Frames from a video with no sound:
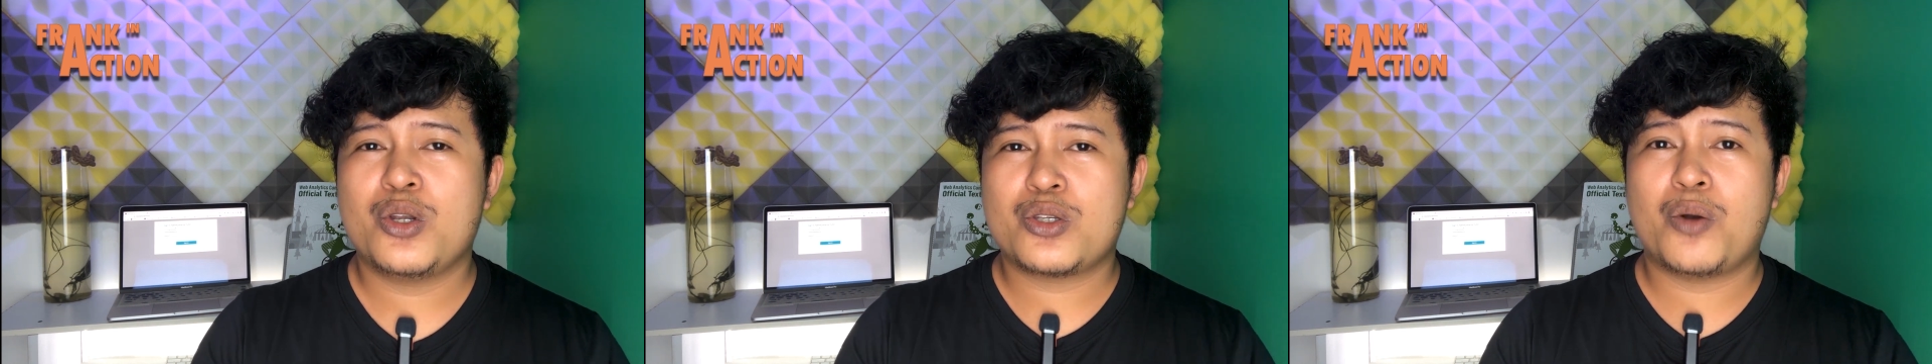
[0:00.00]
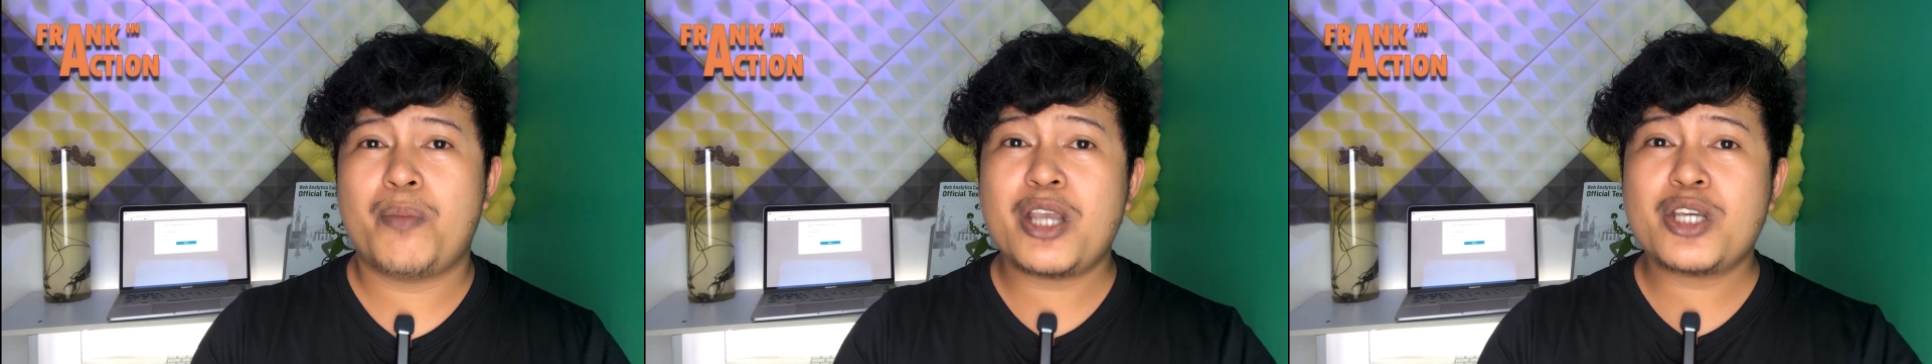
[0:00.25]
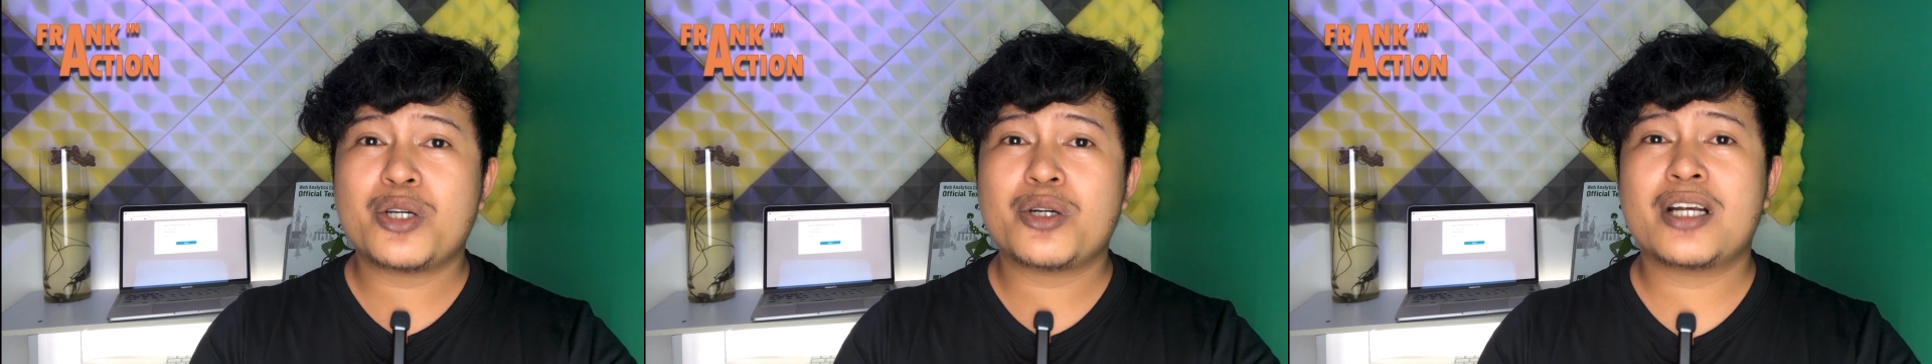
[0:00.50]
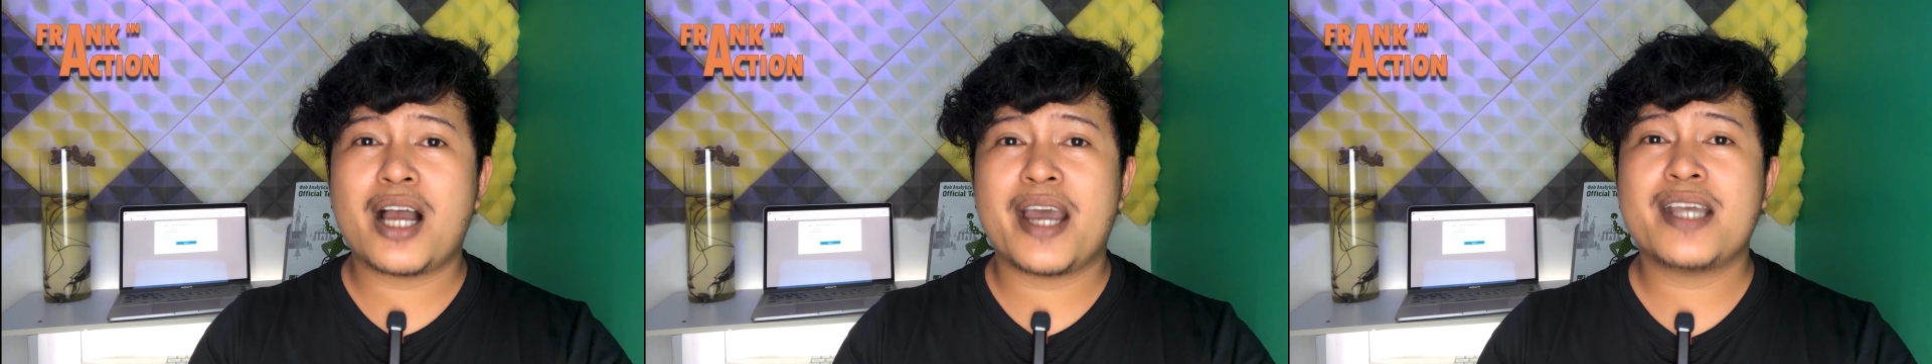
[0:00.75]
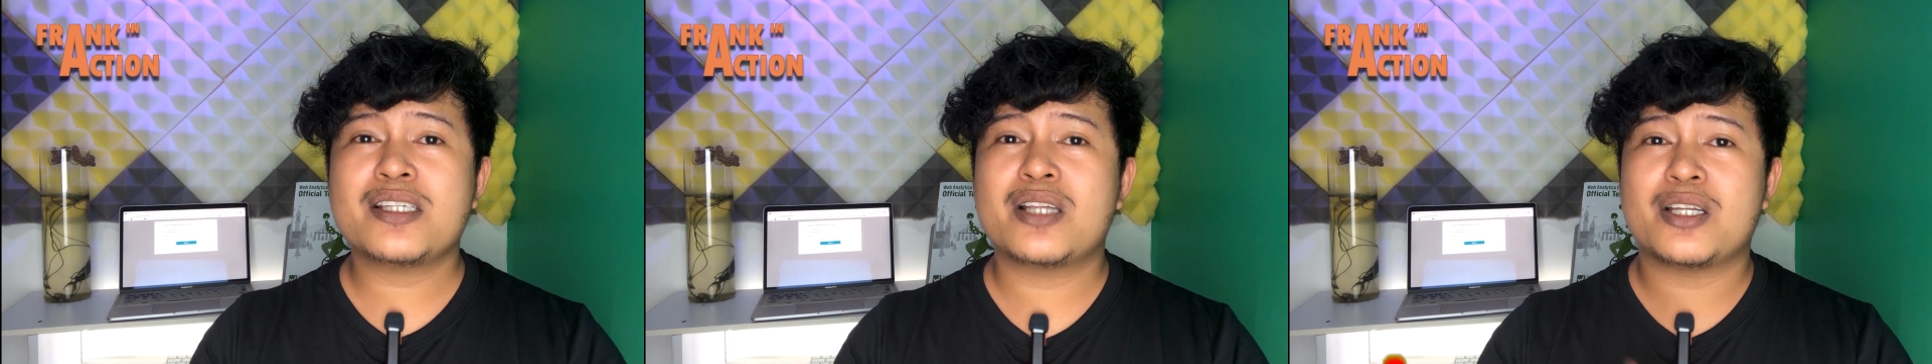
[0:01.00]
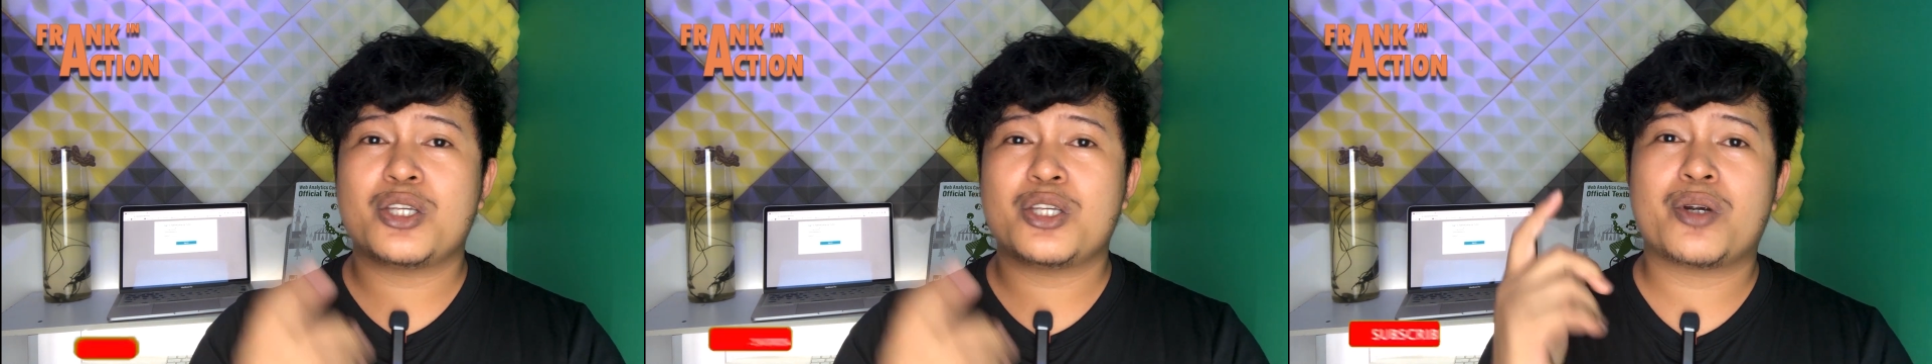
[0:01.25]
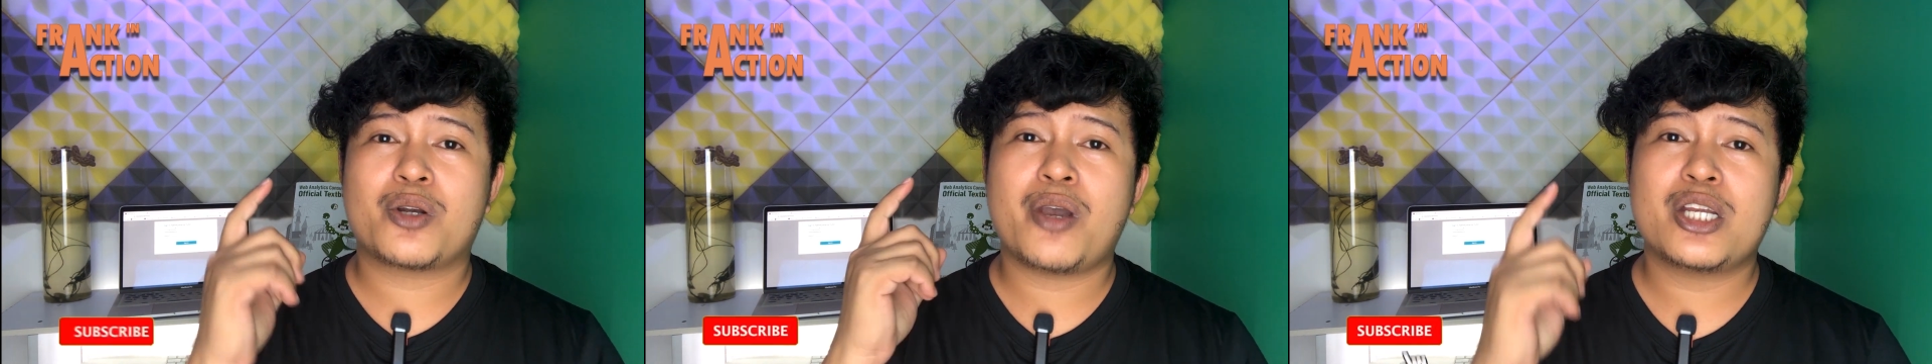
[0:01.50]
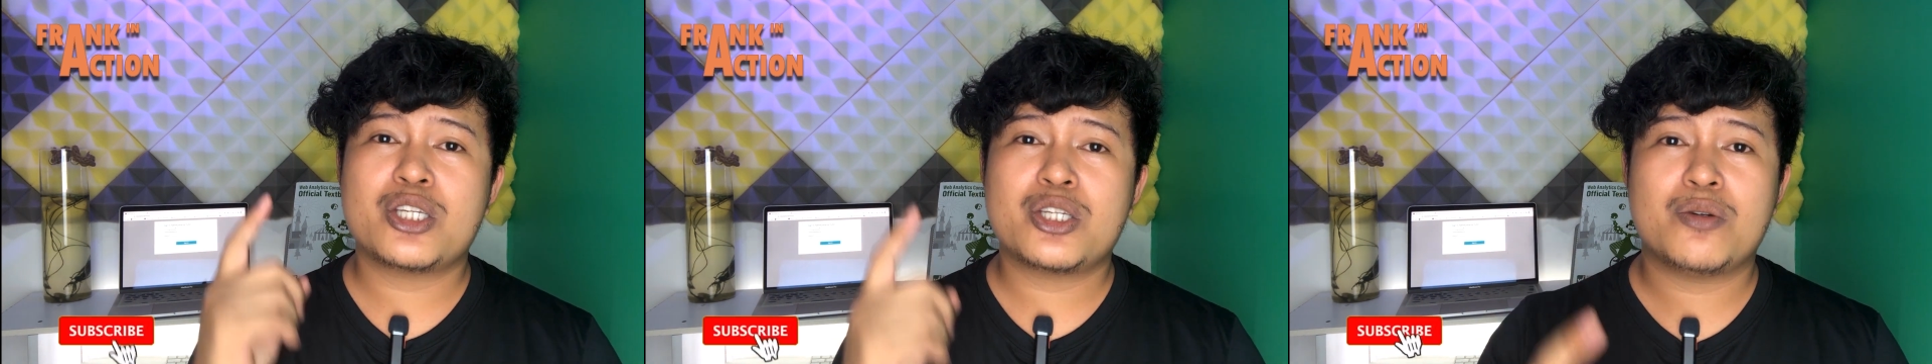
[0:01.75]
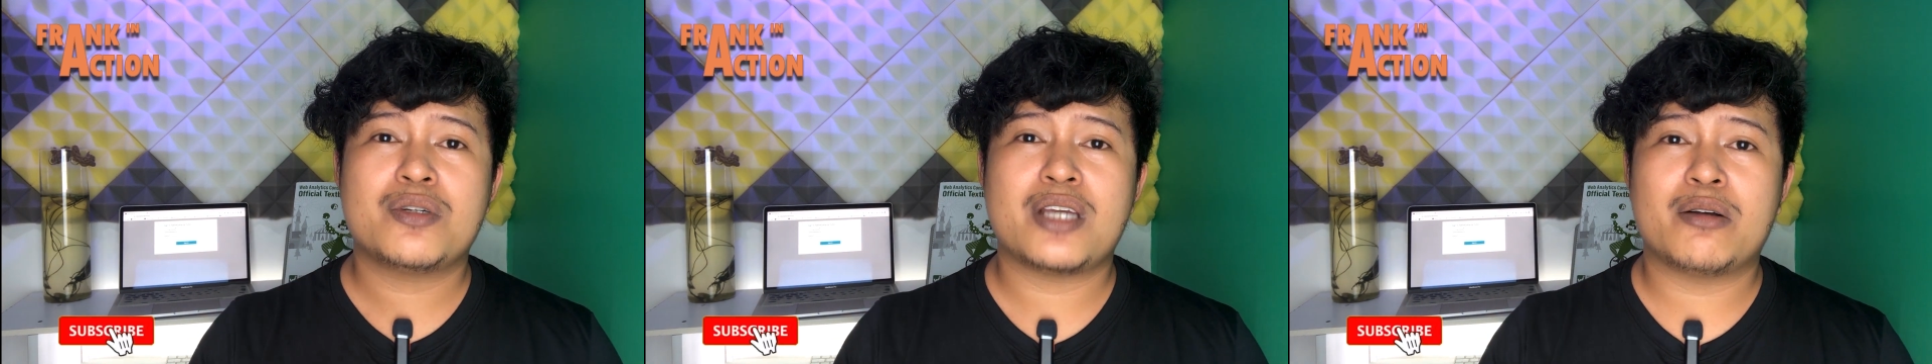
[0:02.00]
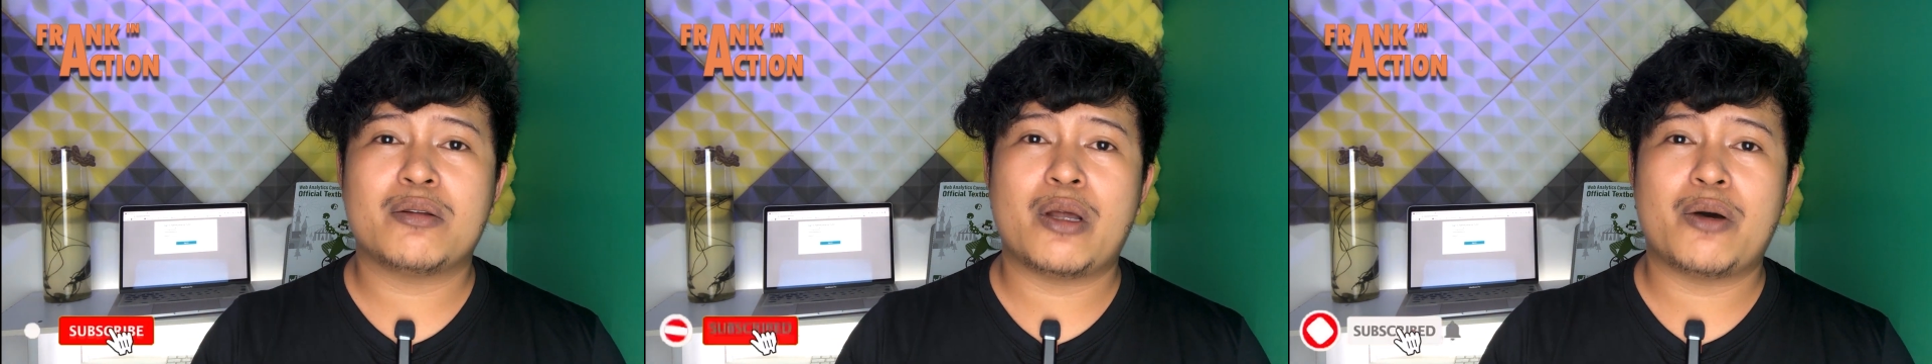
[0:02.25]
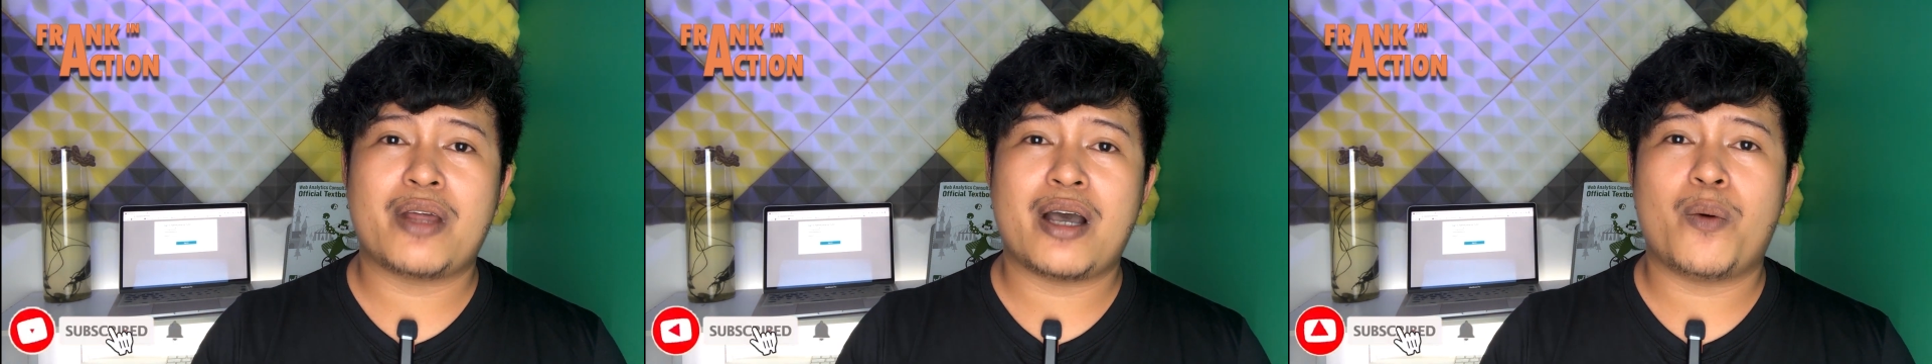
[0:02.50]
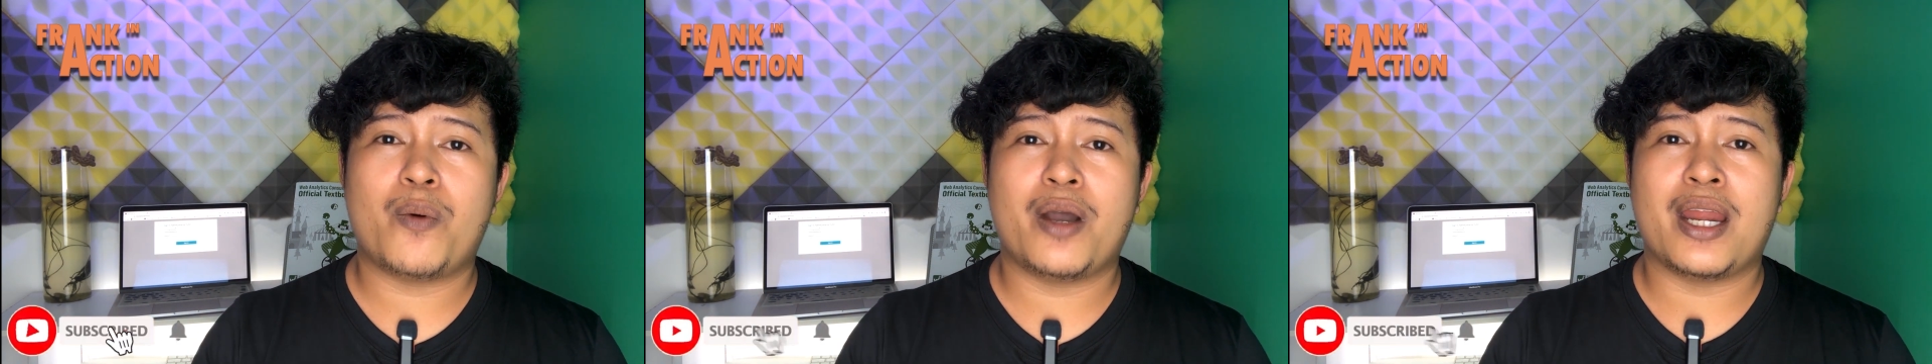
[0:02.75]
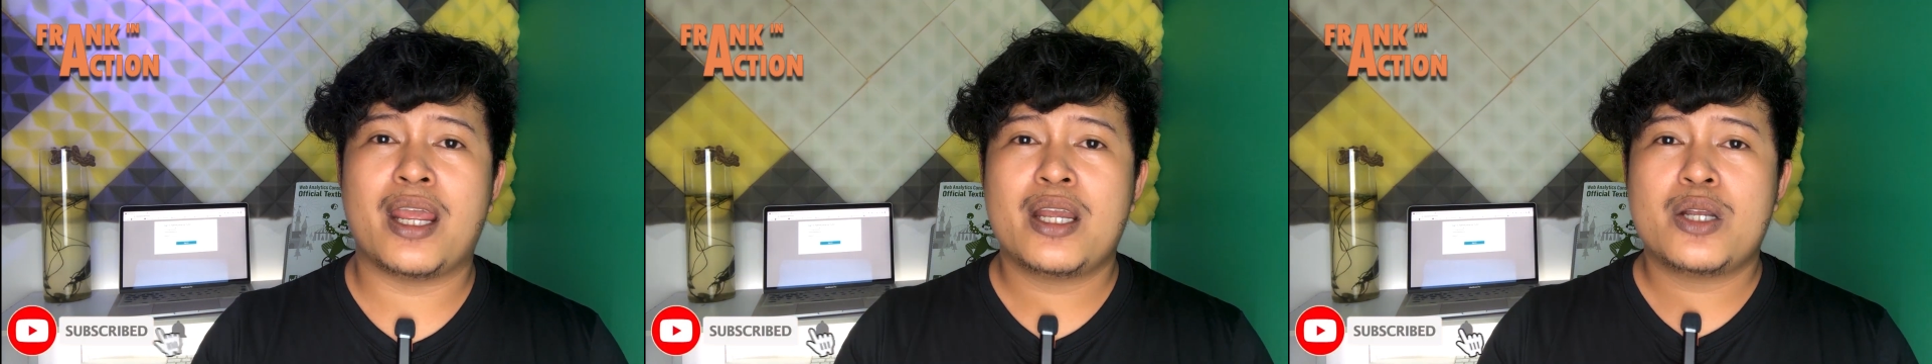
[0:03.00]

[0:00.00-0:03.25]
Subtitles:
So make sure, guys, that you are going to download that one.